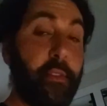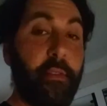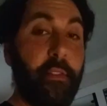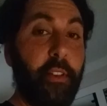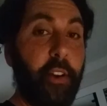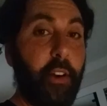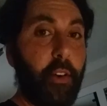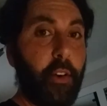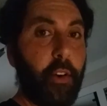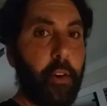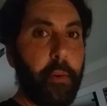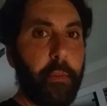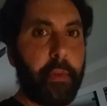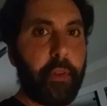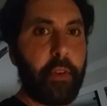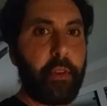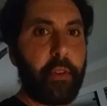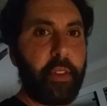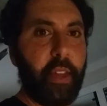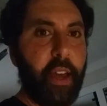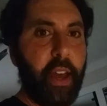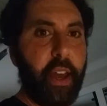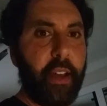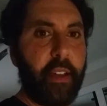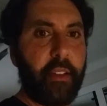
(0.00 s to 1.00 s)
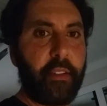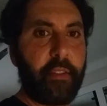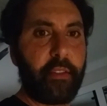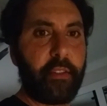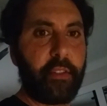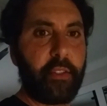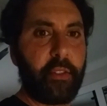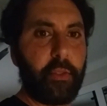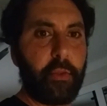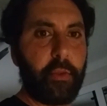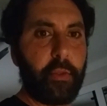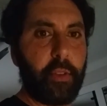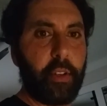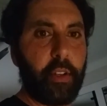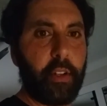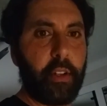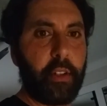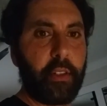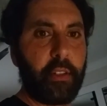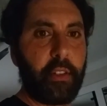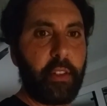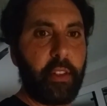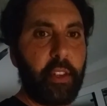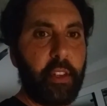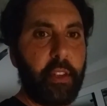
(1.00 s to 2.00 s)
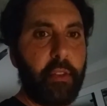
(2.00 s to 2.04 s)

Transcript: I'll upload that to uh, to the